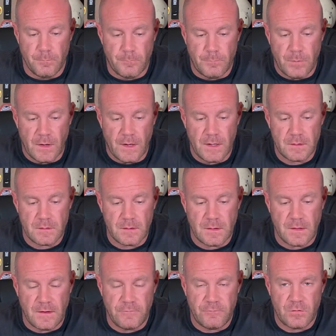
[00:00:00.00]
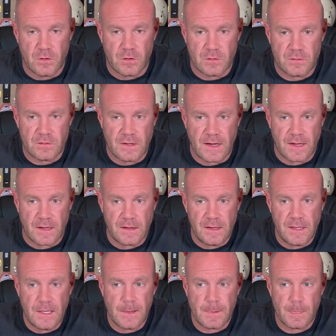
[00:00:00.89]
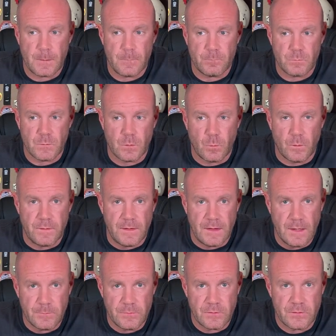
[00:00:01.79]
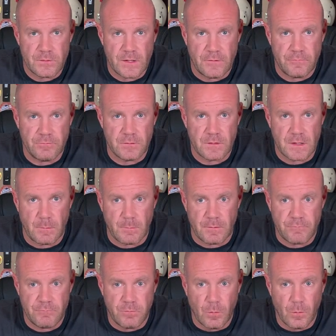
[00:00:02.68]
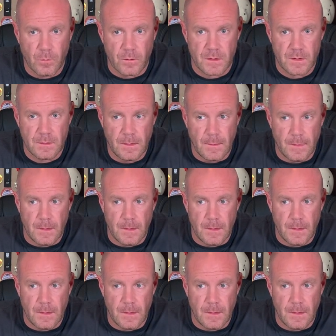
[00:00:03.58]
But if your technique with the hips and stuff coming forward,